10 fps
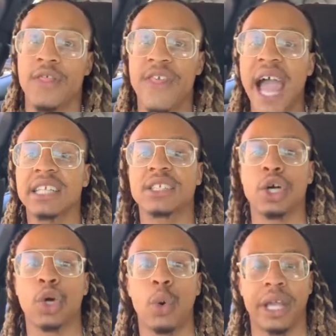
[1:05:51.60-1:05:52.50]
That's
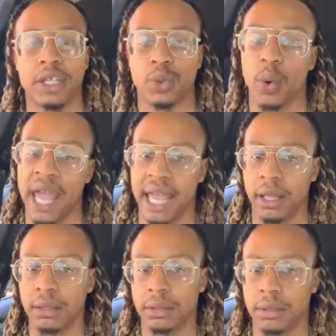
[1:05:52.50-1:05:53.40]
the quickest
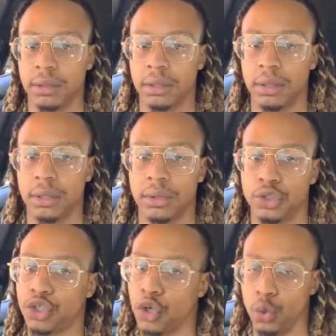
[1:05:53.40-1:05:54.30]
way
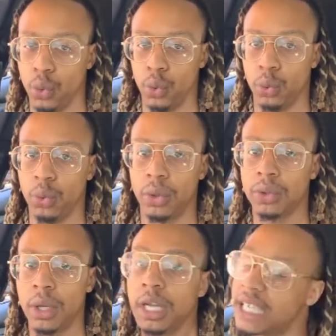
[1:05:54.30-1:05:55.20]

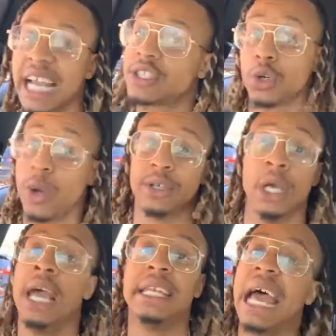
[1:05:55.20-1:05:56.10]
that's
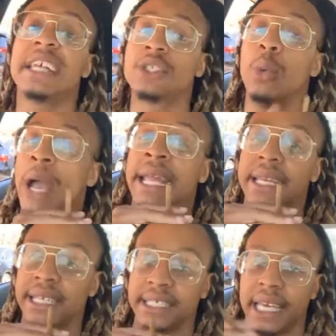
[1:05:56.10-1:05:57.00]
the way
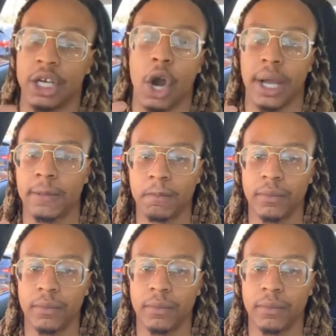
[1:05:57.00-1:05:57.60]
niggas get caught.